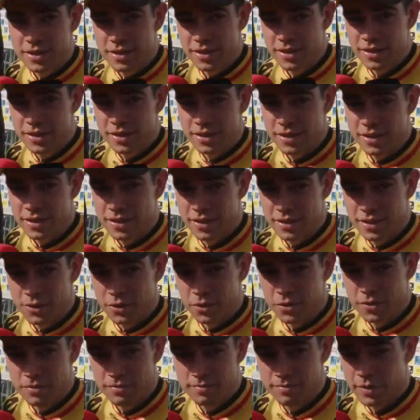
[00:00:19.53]

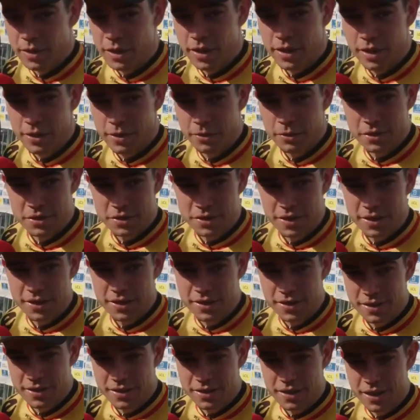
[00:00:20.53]
yeah, how you say
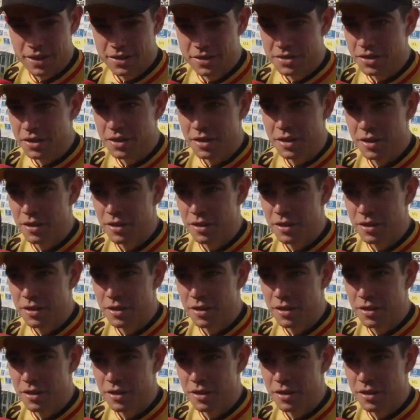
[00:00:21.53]
it, classic